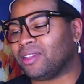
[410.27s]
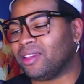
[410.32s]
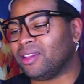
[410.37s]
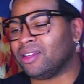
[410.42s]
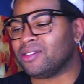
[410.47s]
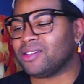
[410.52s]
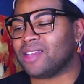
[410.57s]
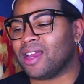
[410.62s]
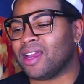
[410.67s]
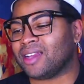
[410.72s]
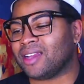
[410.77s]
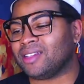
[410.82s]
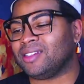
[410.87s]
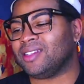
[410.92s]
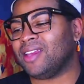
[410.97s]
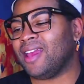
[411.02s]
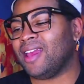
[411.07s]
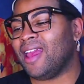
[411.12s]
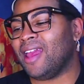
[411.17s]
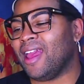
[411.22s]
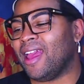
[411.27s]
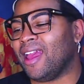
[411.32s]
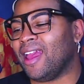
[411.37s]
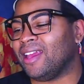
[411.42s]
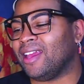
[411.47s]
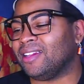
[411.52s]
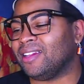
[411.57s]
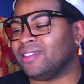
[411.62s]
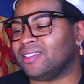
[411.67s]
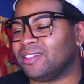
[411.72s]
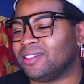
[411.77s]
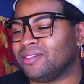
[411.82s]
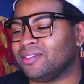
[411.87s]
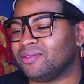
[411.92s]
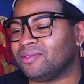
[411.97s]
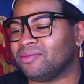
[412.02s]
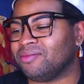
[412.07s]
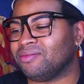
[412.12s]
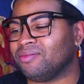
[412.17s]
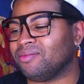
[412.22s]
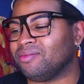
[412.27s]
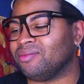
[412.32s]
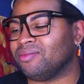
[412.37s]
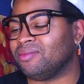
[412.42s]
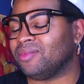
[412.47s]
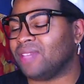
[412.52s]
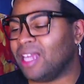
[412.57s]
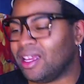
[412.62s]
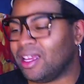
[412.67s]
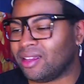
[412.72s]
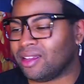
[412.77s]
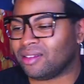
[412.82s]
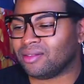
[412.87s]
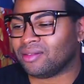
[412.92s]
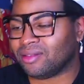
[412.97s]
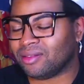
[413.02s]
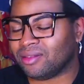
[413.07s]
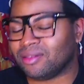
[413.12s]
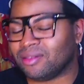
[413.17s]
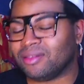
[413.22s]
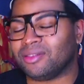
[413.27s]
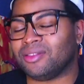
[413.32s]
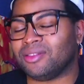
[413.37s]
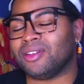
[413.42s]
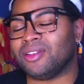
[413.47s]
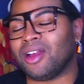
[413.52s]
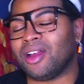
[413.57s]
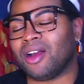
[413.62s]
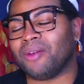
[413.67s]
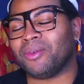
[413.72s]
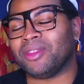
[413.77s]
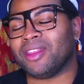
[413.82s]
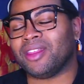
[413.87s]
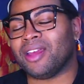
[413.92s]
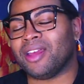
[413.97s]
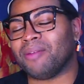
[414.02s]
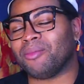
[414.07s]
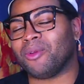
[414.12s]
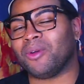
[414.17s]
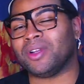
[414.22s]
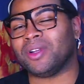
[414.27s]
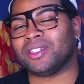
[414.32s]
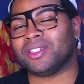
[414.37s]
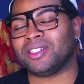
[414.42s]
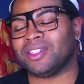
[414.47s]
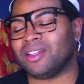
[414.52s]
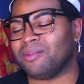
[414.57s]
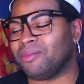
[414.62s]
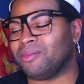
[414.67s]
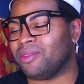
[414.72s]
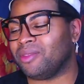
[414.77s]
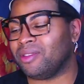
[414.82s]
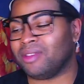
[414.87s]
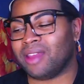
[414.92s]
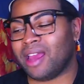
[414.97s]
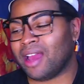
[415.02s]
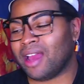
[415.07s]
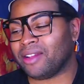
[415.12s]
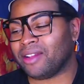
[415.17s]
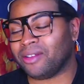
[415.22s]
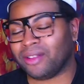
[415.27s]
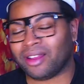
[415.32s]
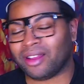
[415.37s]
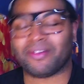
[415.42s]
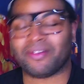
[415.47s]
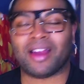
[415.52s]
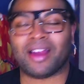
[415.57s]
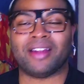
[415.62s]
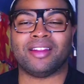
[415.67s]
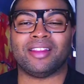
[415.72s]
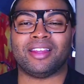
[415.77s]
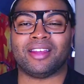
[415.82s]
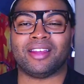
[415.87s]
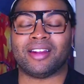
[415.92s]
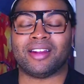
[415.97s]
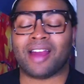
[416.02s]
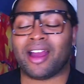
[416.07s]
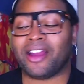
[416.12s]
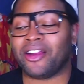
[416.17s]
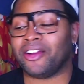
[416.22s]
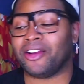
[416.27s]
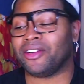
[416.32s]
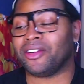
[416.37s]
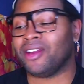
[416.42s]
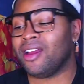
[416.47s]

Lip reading: sect and take Zhu Yang with them, question them. They had no luck finding the Yin Iron.